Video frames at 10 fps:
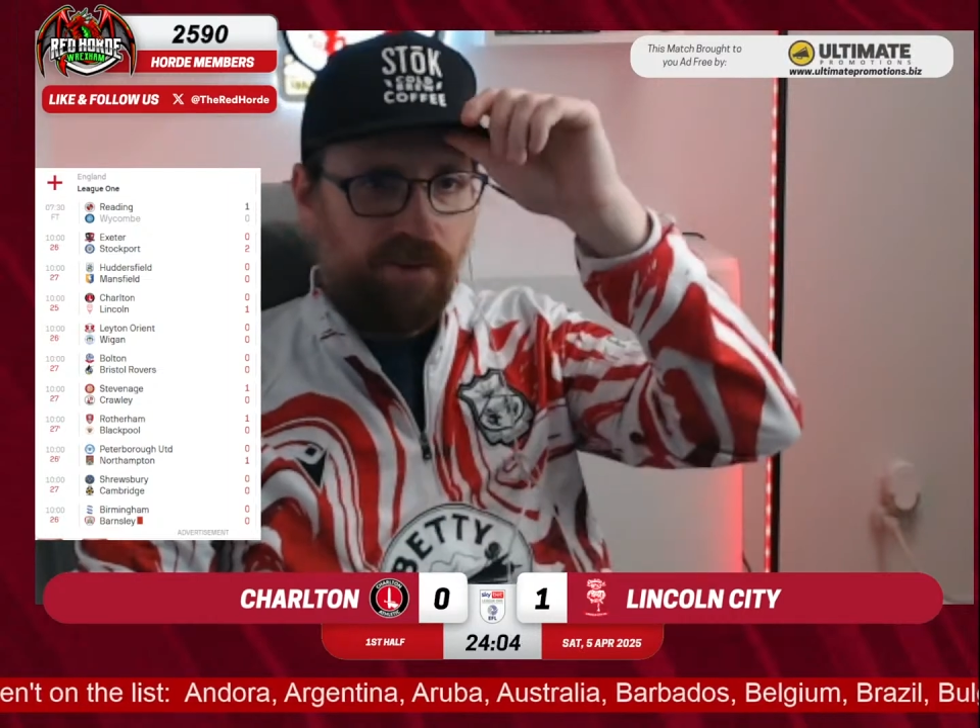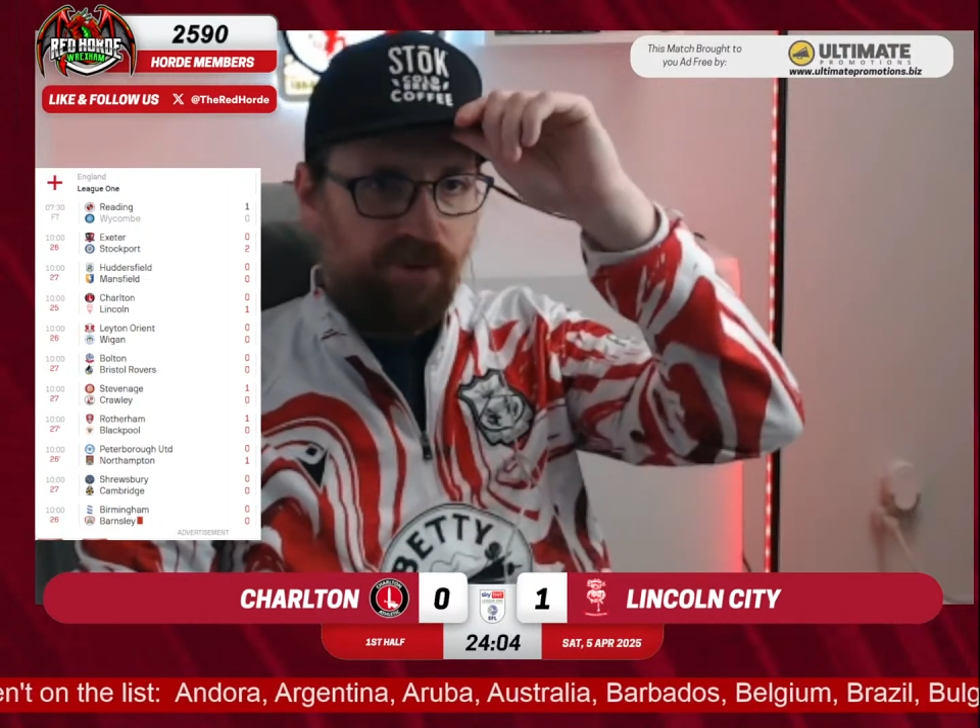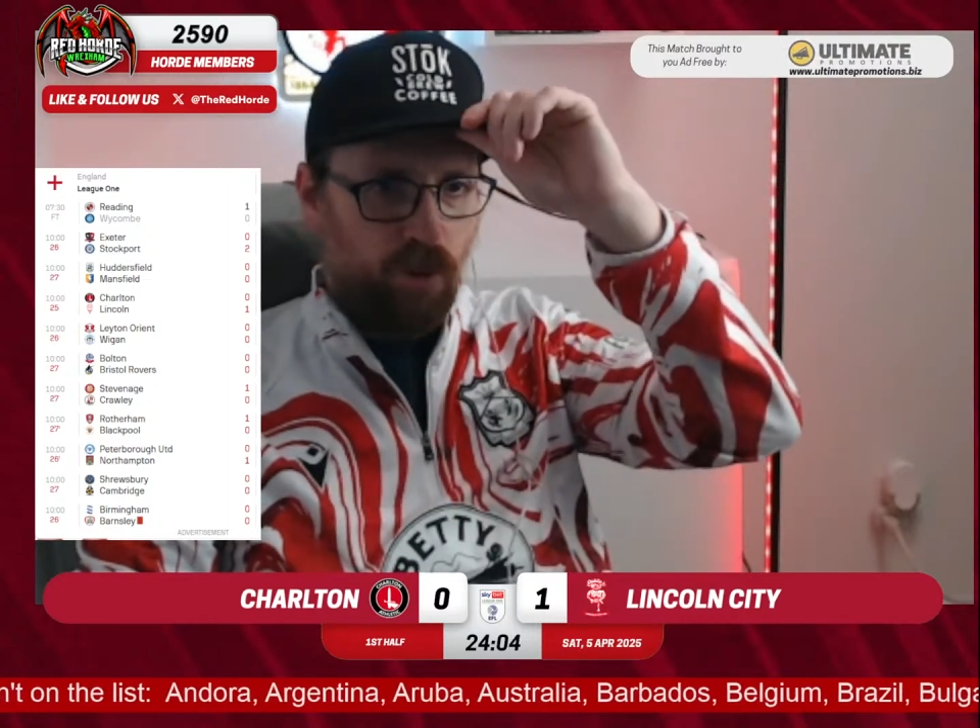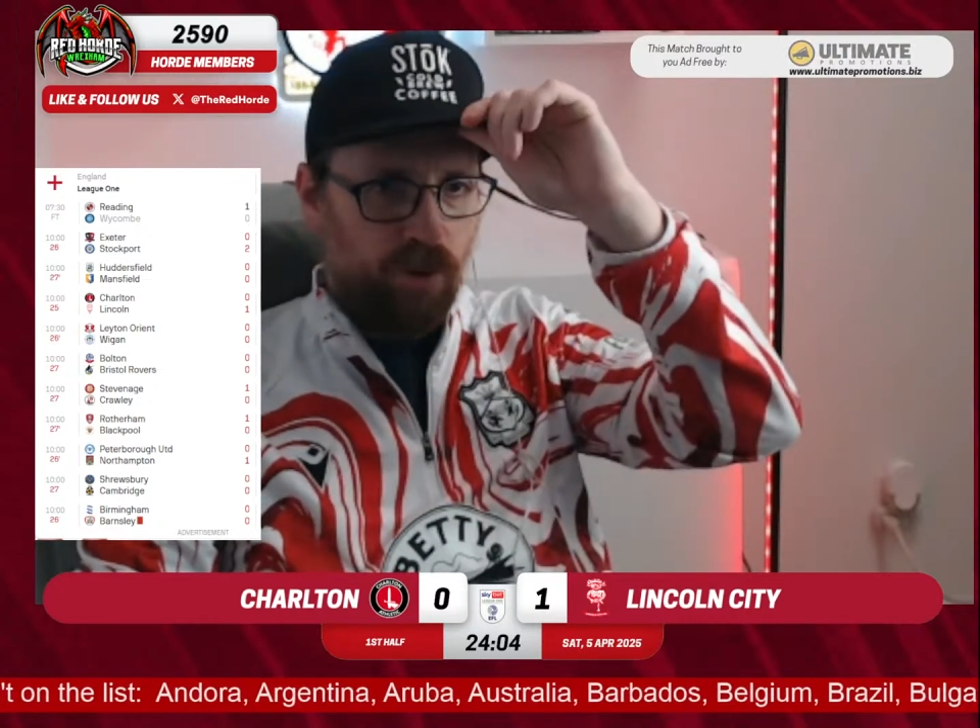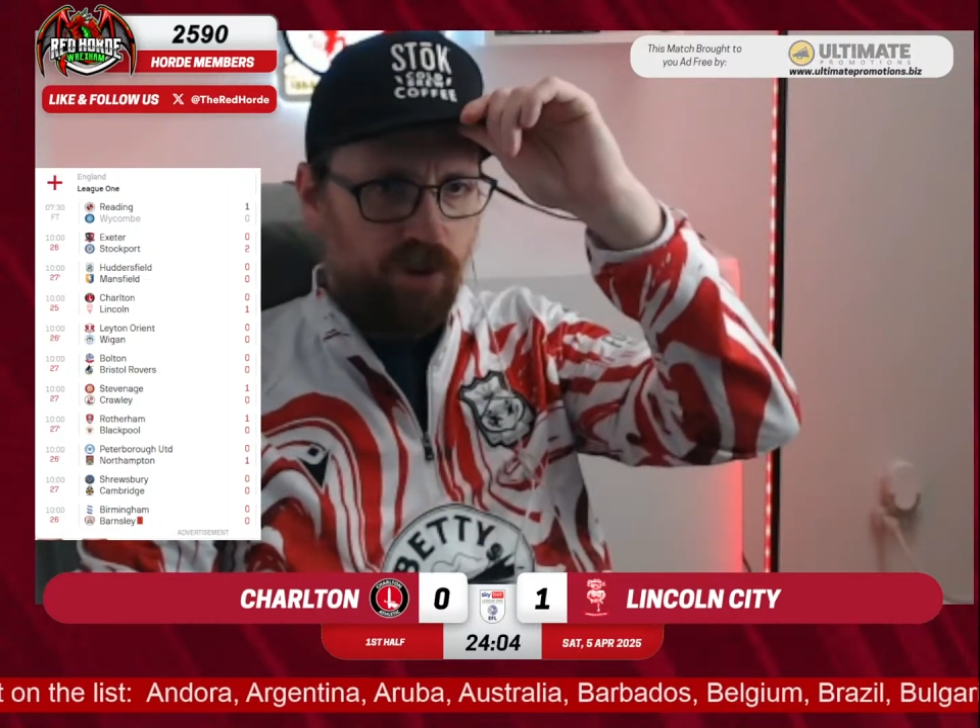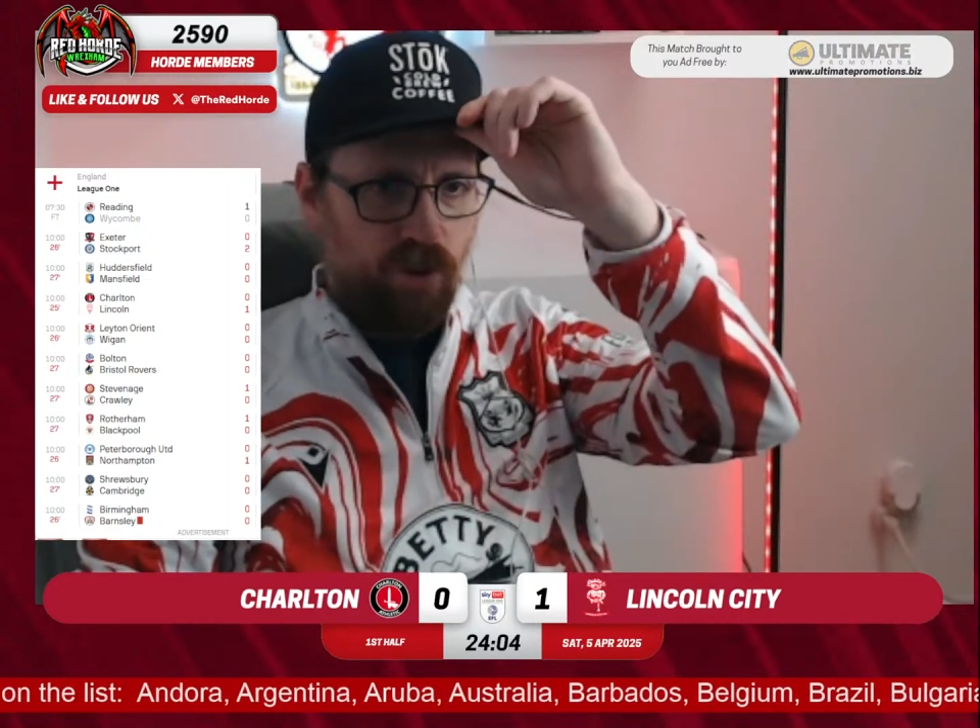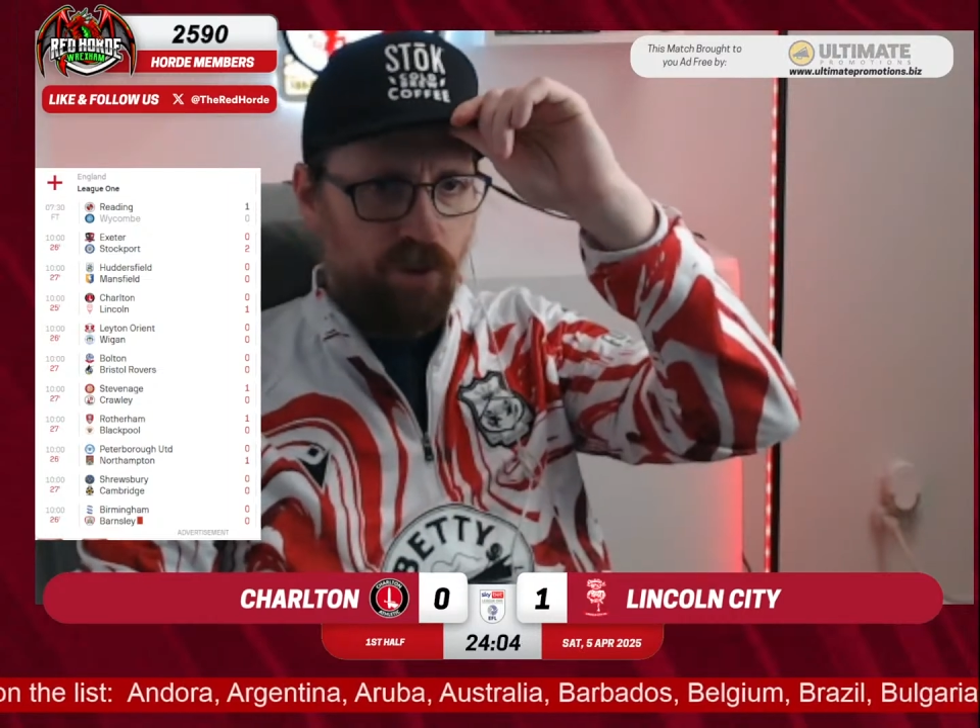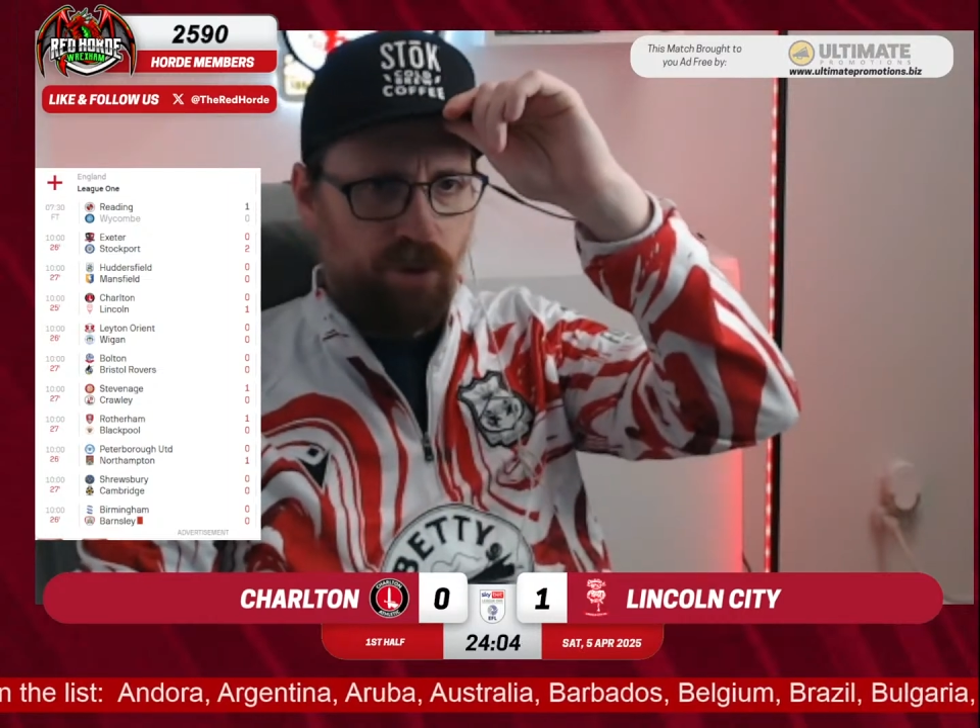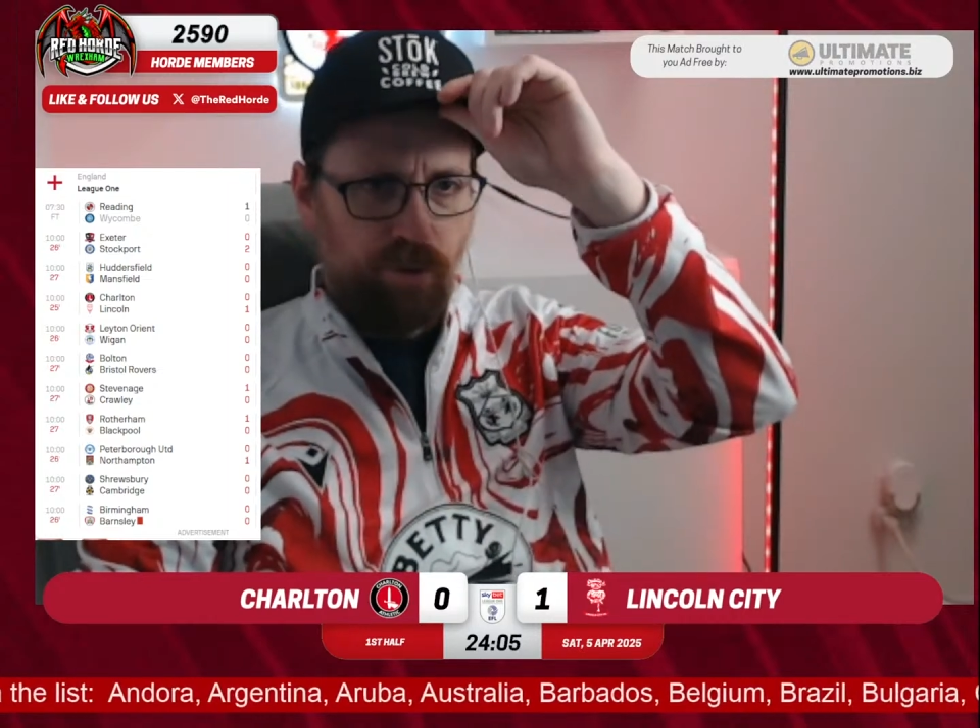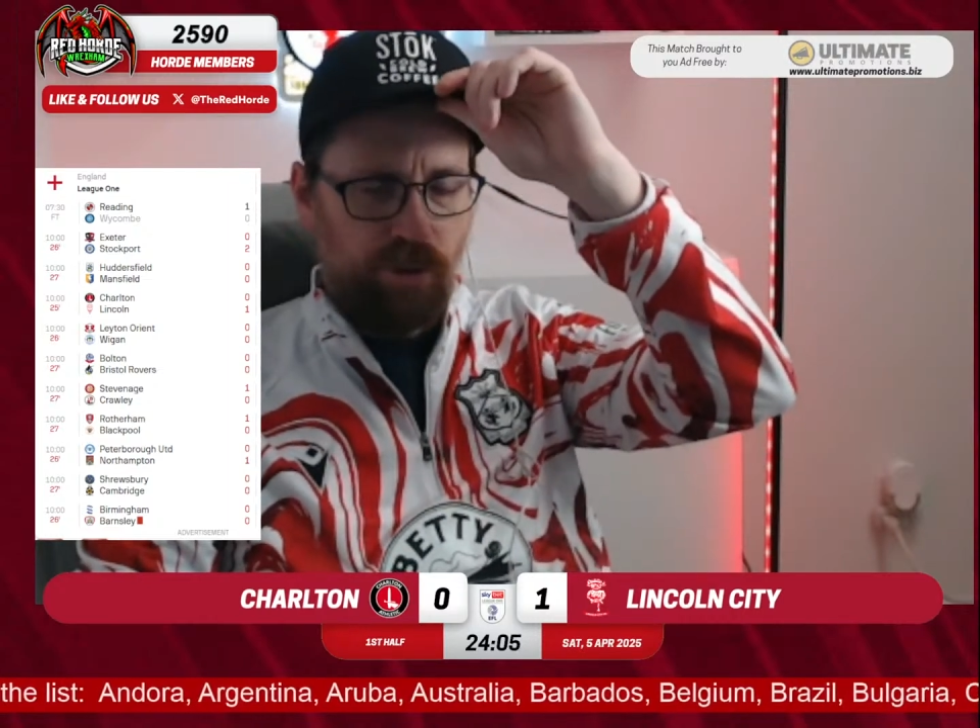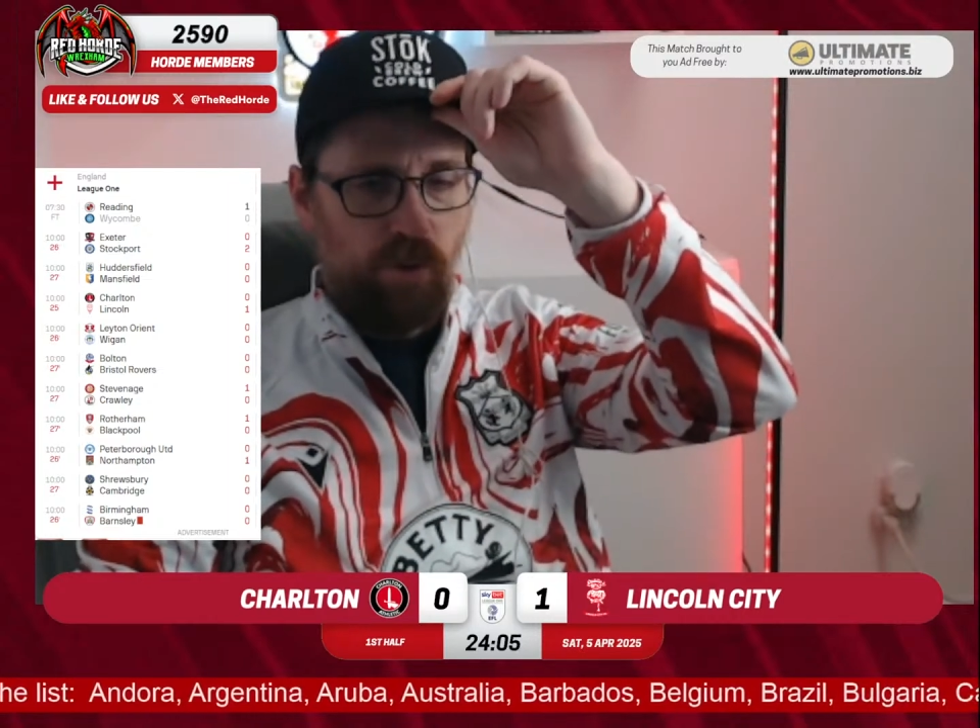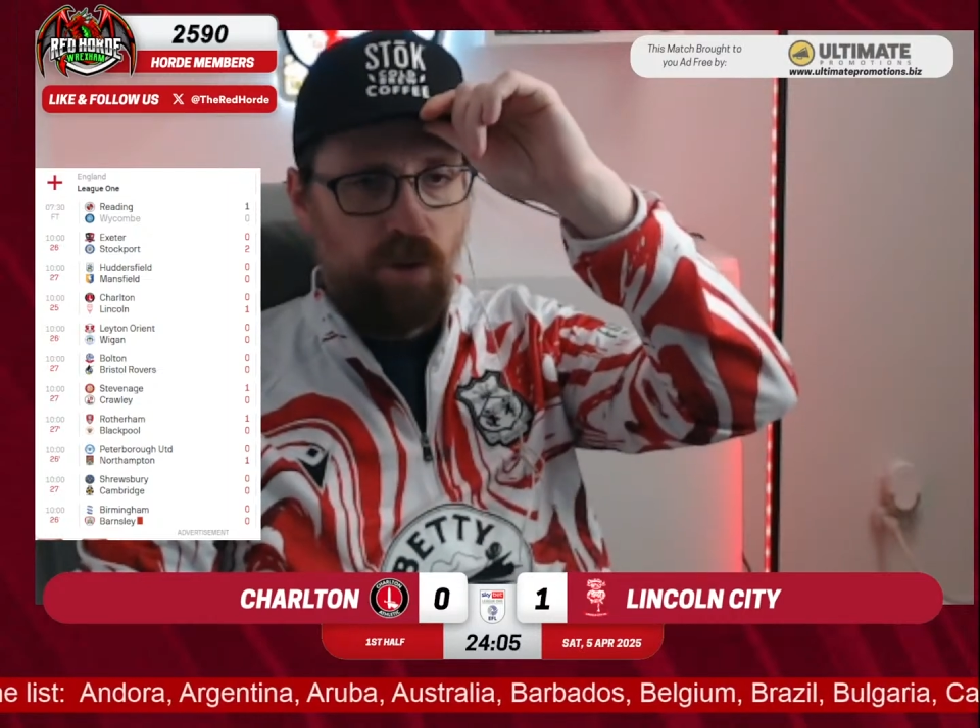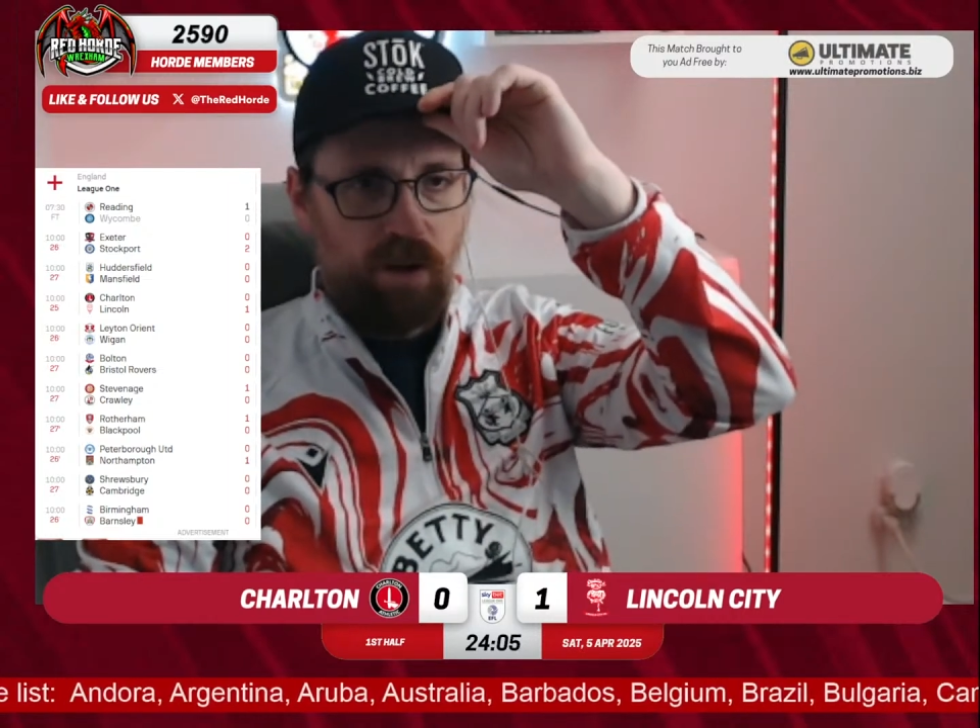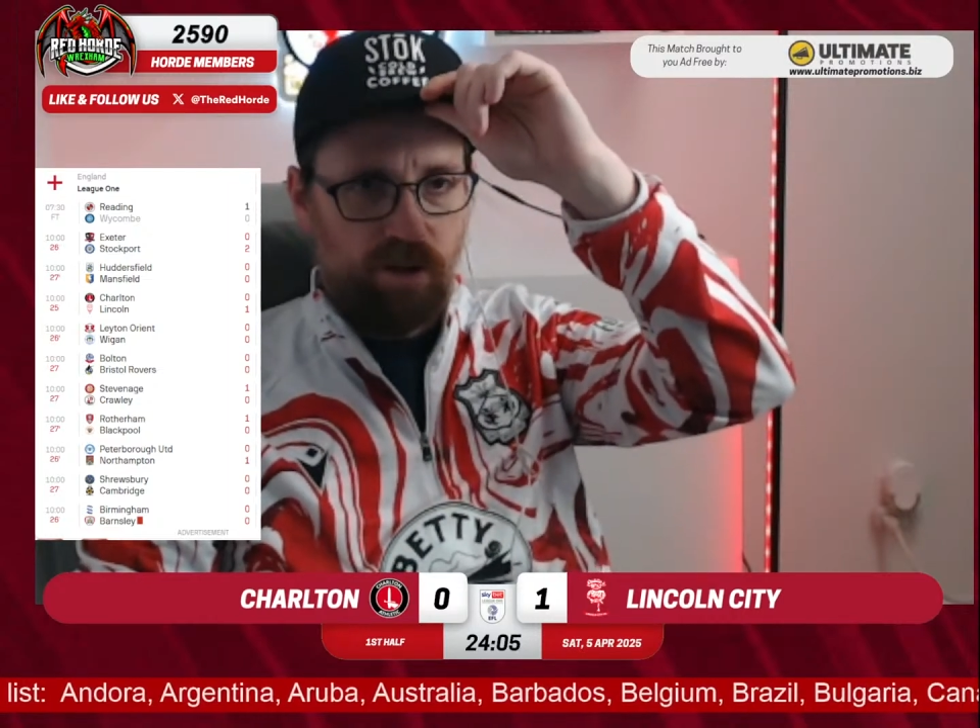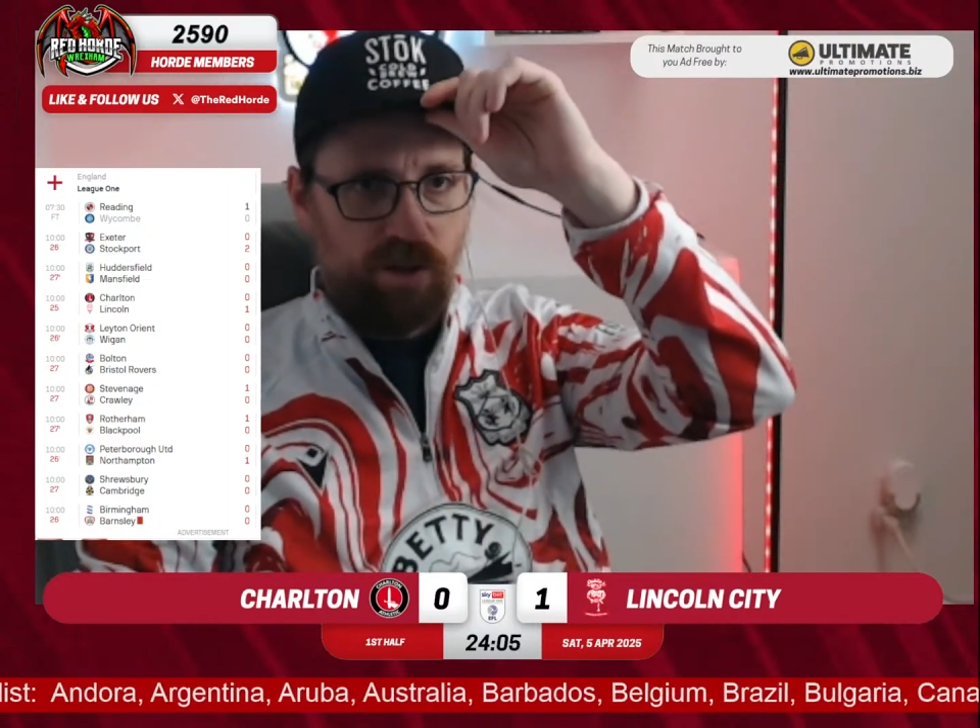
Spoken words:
4-2-3-1.